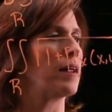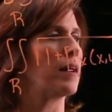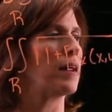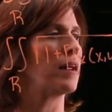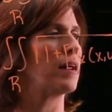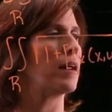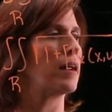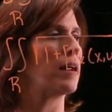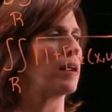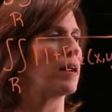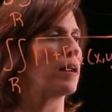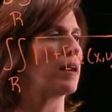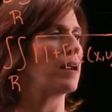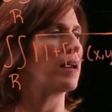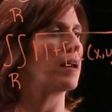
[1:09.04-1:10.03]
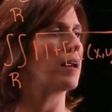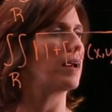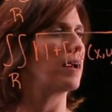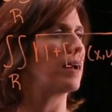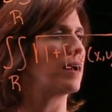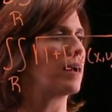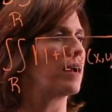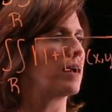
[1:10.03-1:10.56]

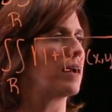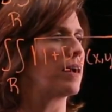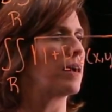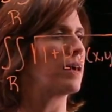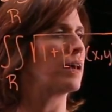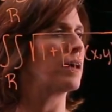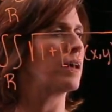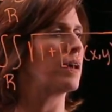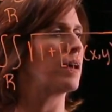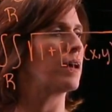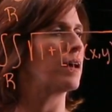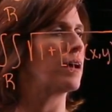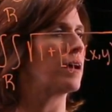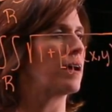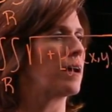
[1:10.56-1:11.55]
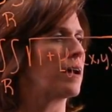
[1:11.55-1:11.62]
No one is speaking in this clip.